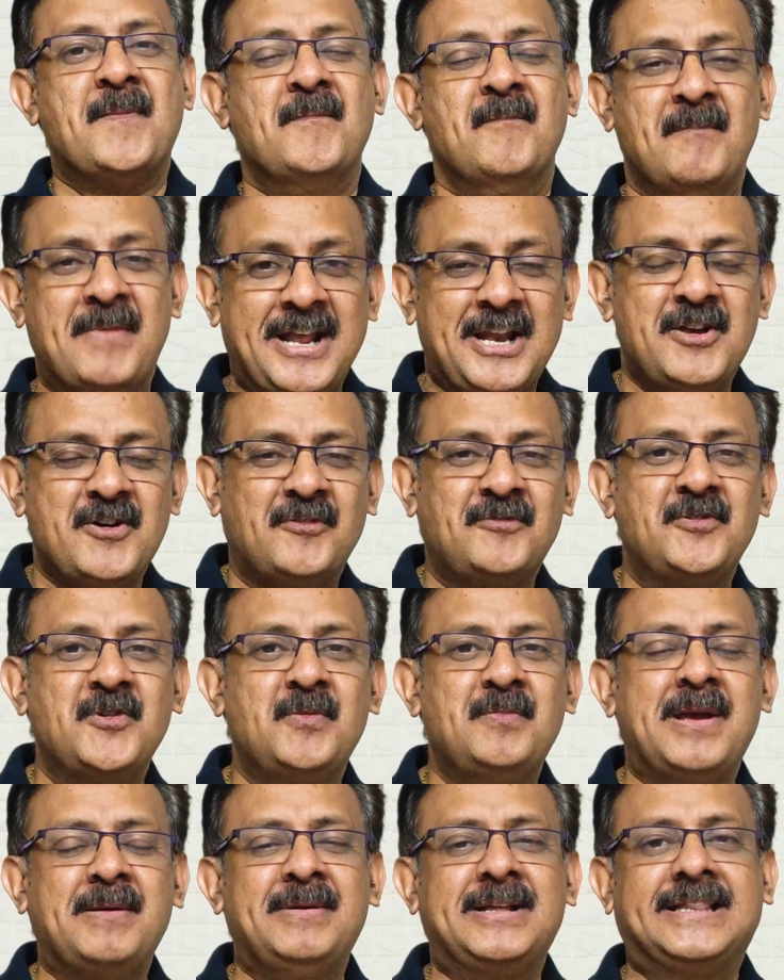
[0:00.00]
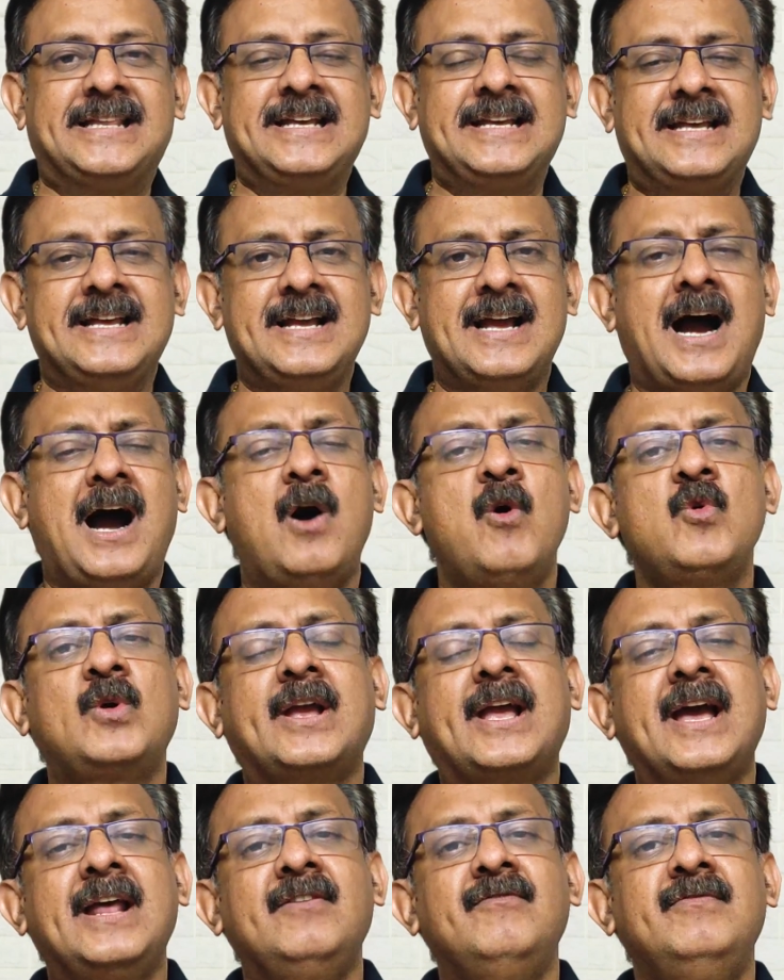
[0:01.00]
Many of you may be thinking, how
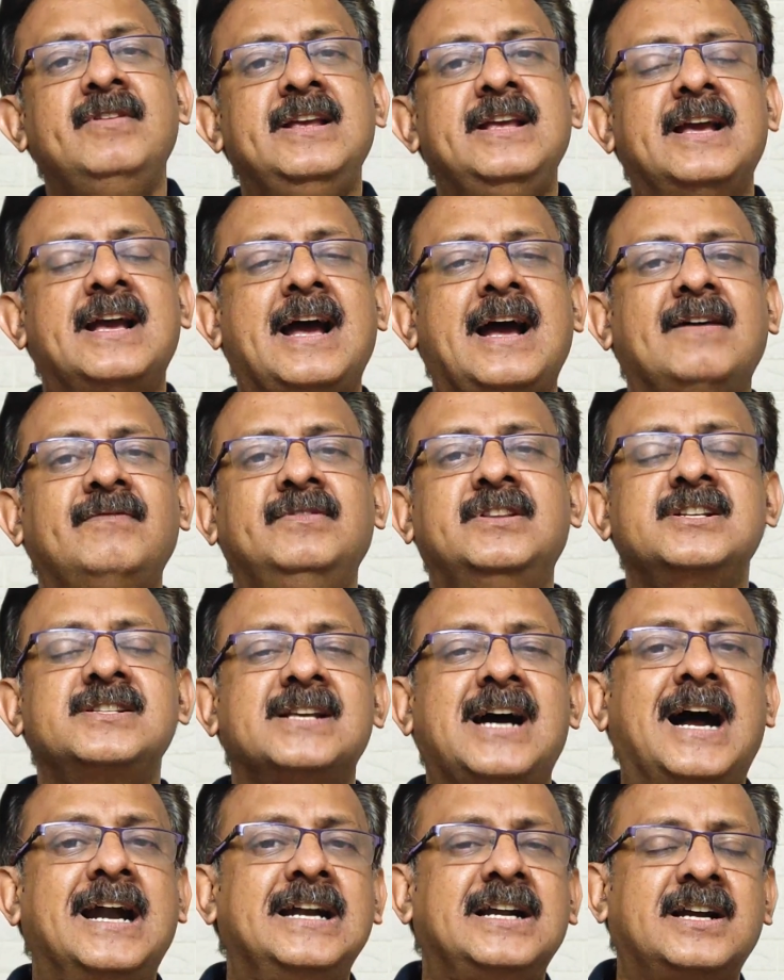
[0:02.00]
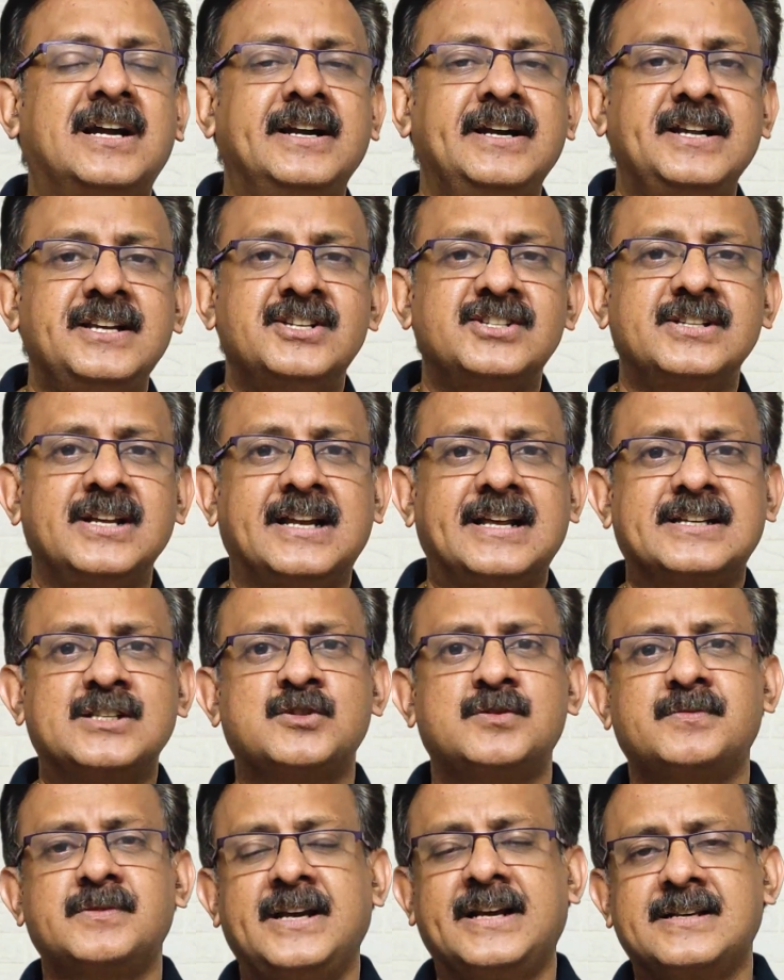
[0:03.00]
can we have this unconditional
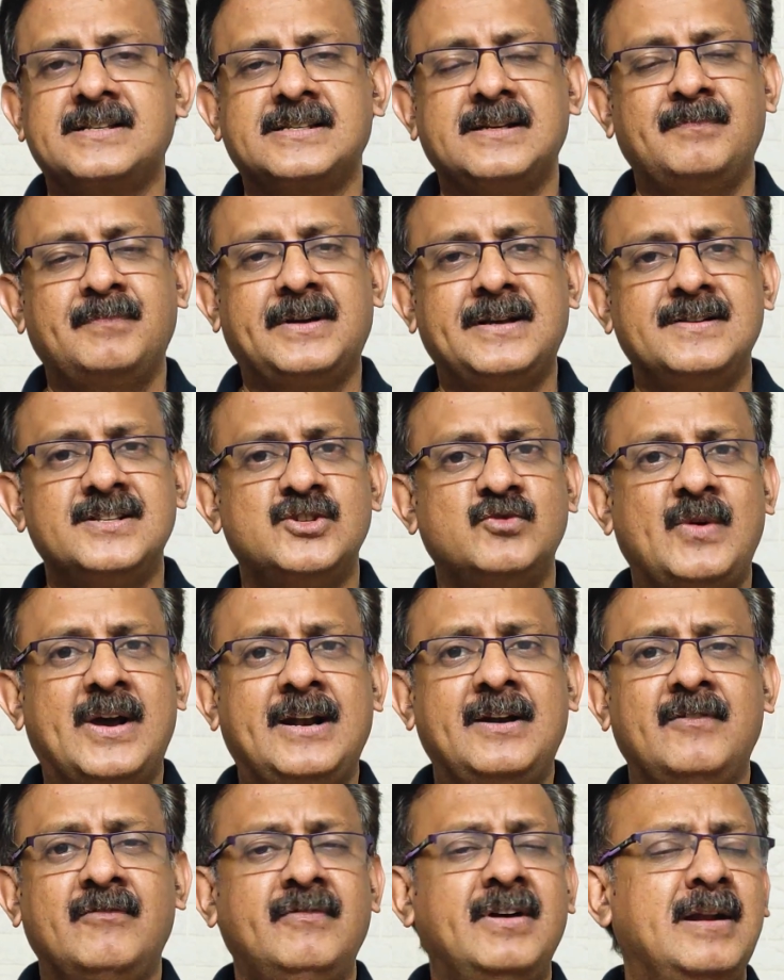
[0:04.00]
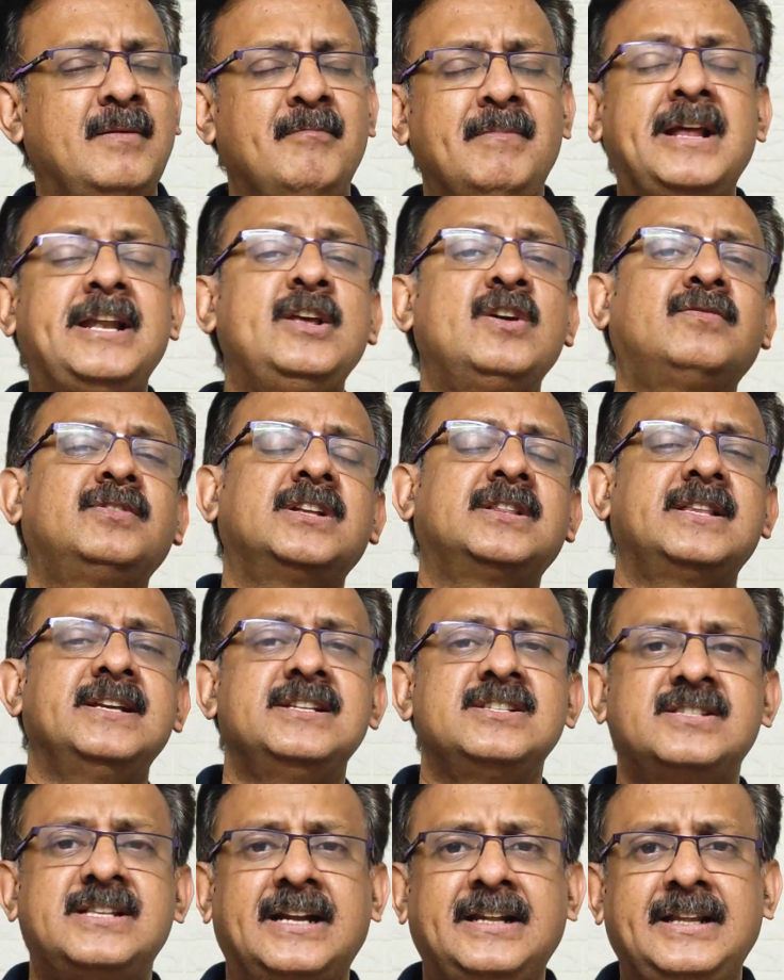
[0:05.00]
acceptance when many of the
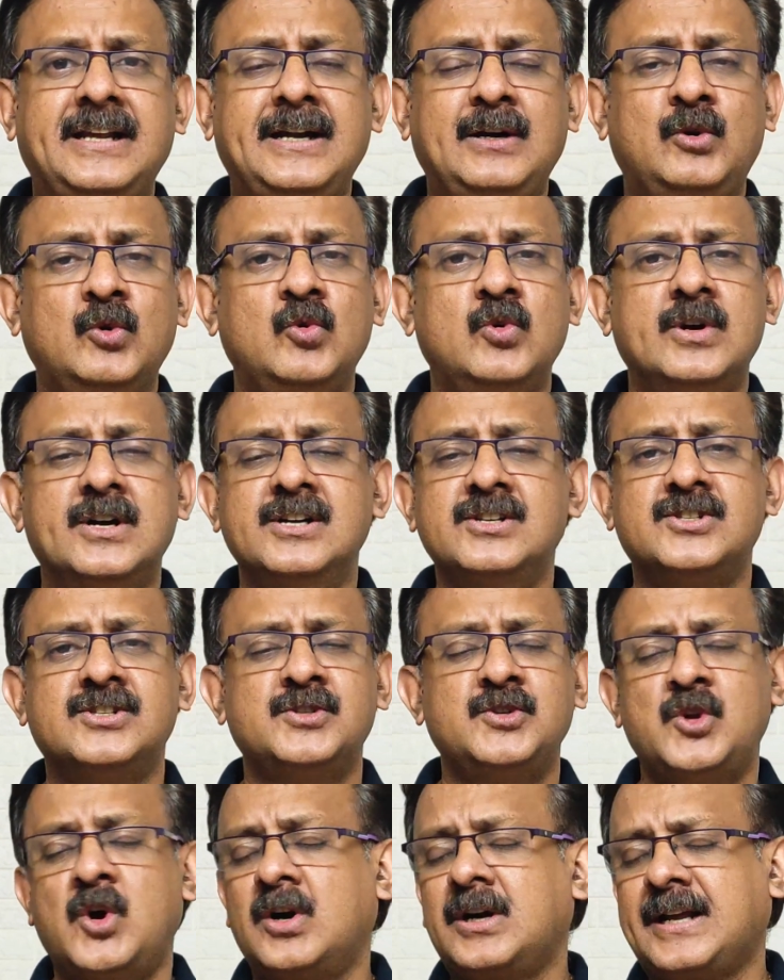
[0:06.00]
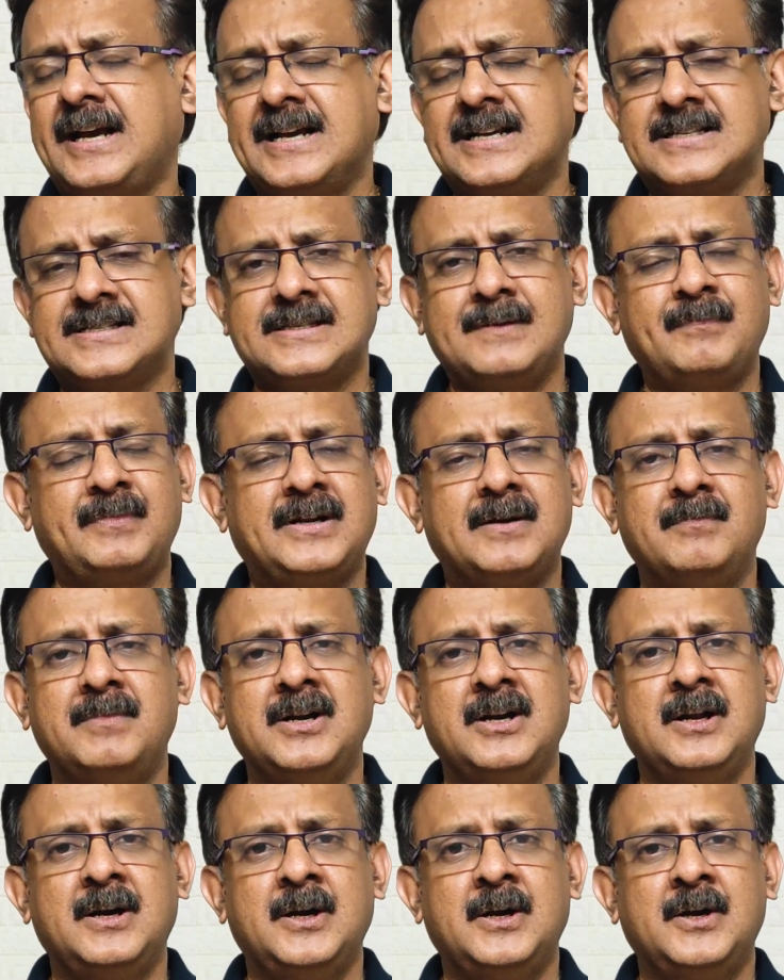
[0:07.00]
things that they do is not
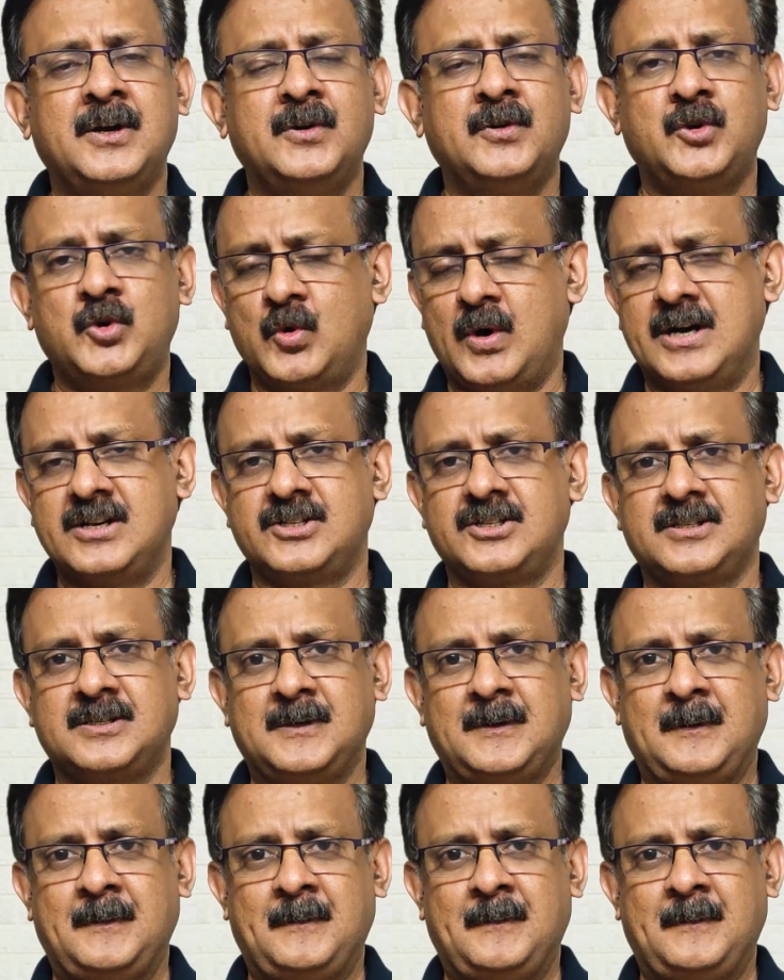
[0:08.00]
acceptable to us?